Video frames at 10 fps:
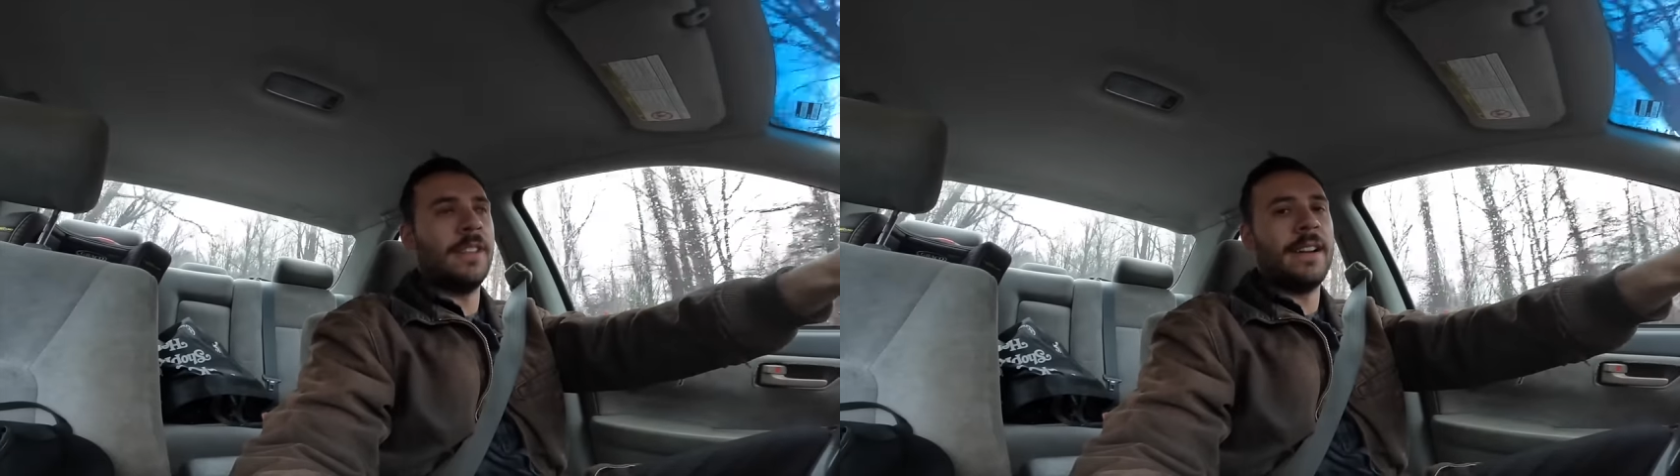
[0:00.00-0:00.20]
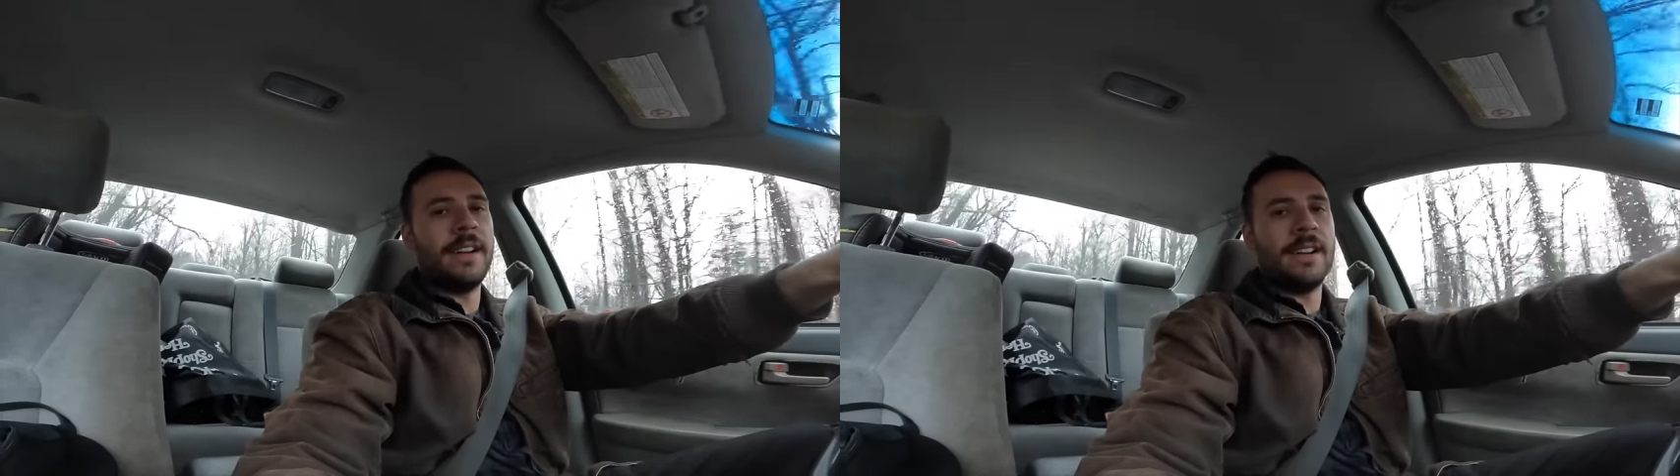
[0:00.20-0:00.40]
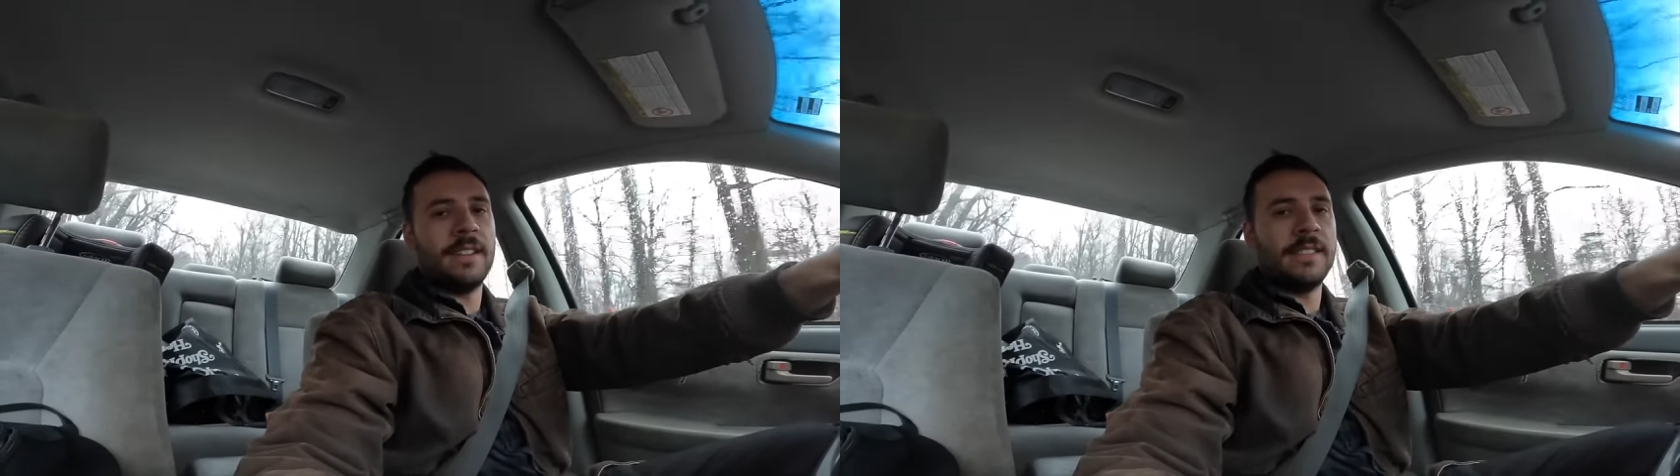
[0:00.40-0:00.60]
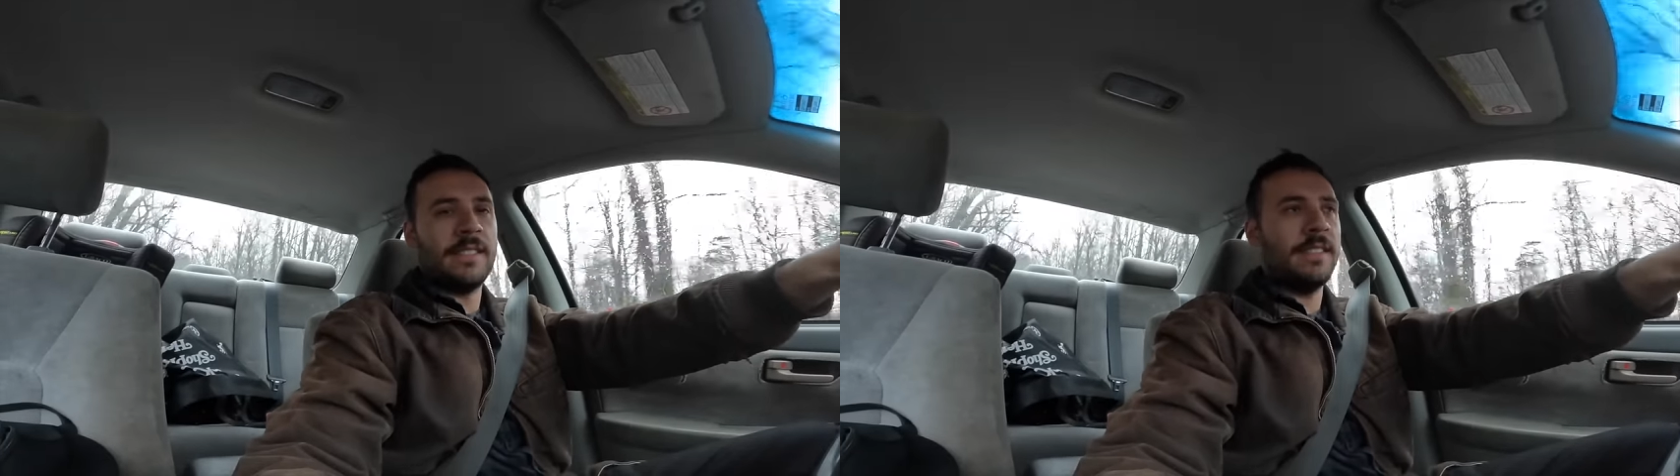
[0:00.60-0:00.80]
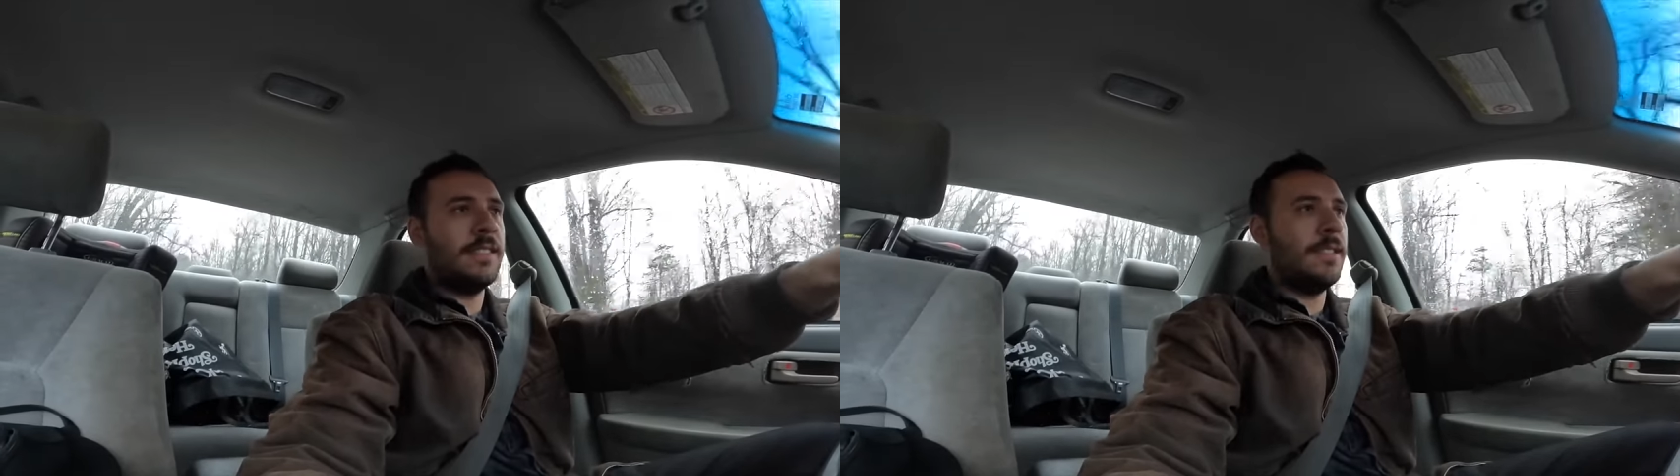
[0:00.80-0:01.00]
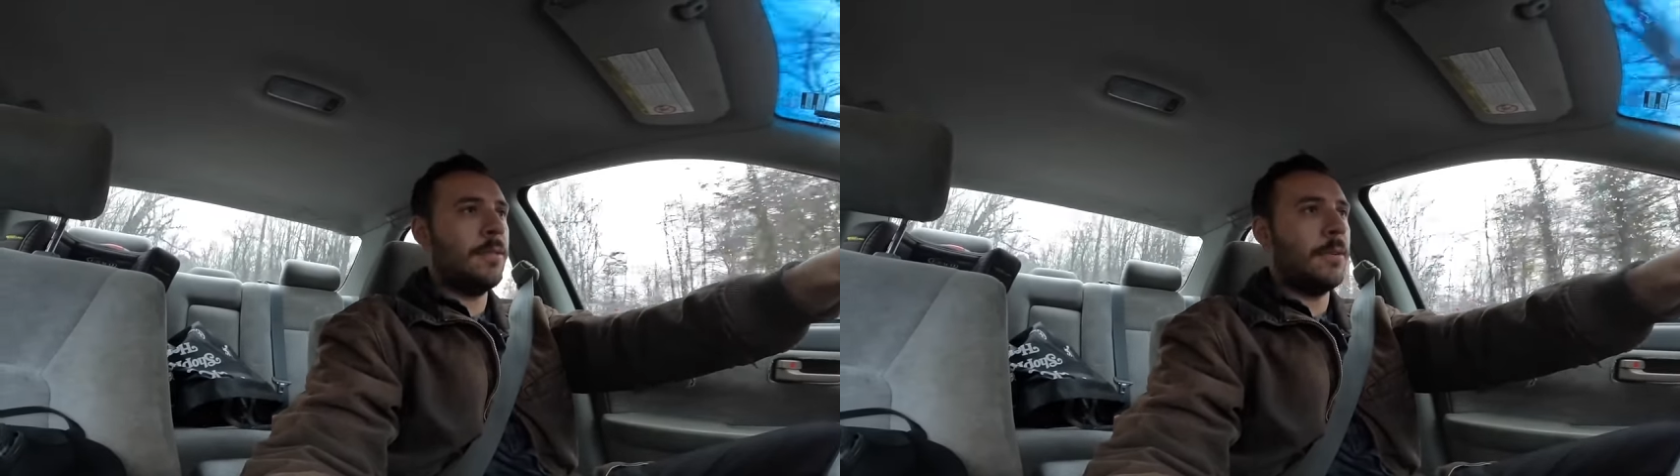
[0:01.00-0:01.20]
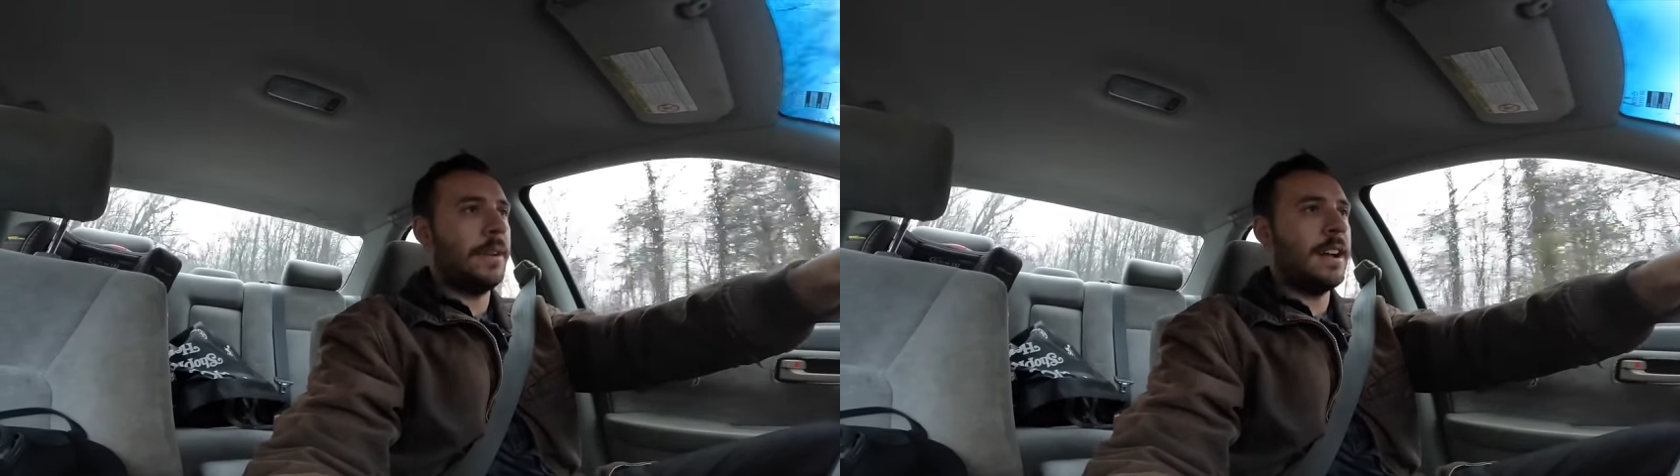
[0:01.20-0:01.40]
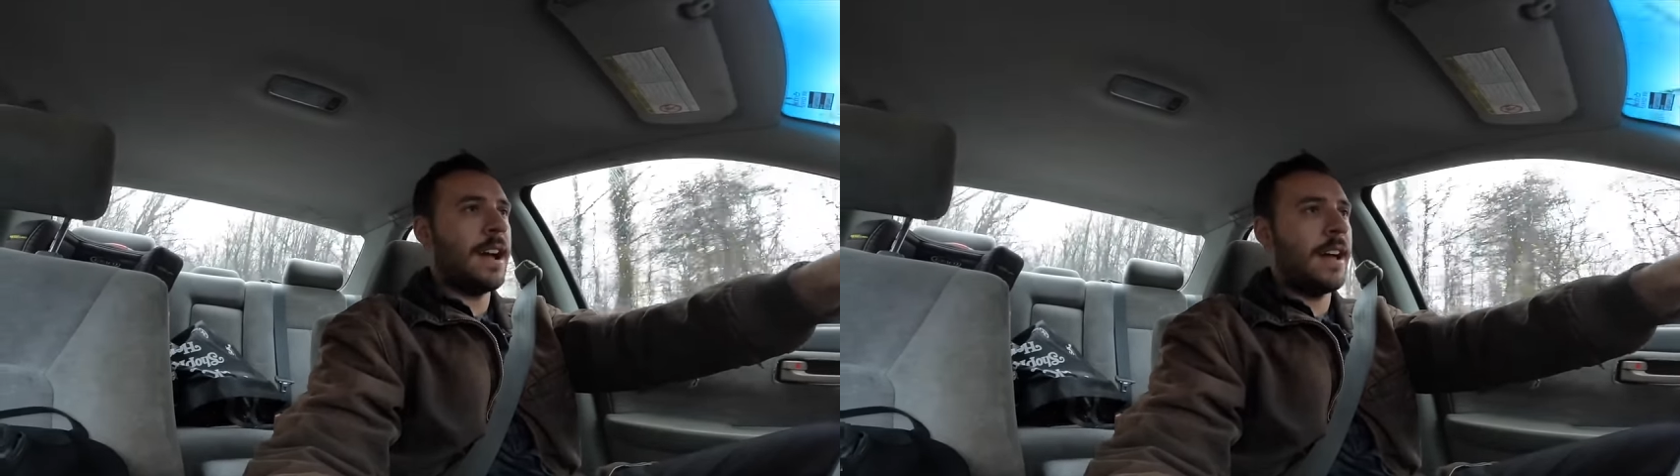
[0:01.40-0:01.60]
in there and see what
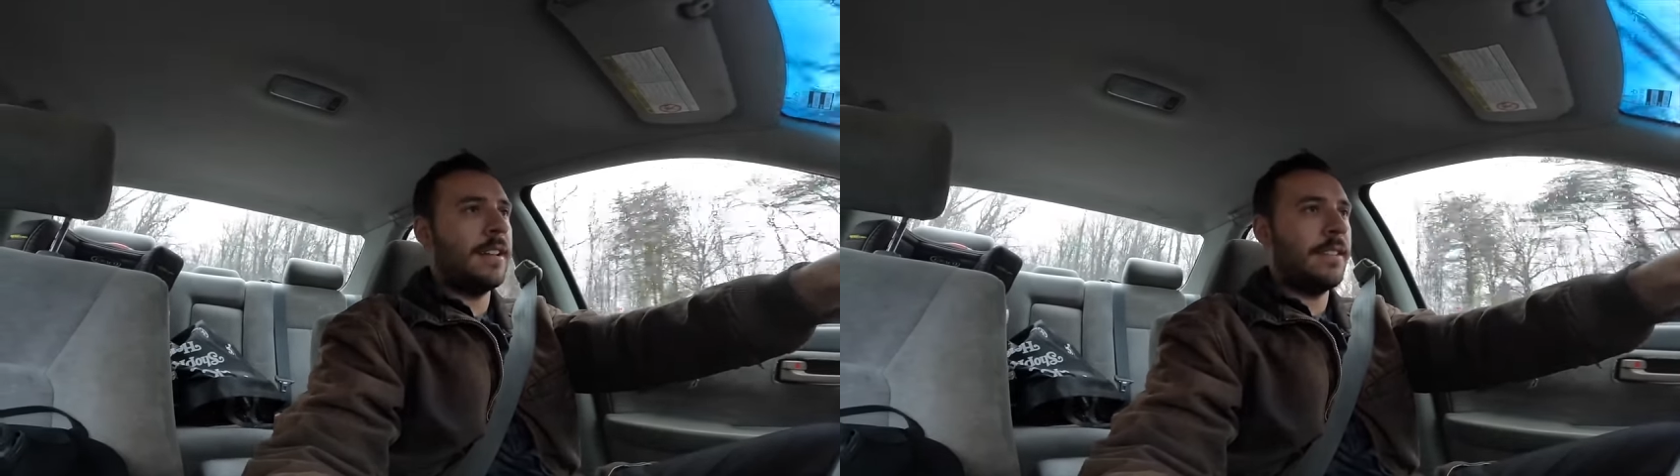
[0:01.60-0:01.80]
we got.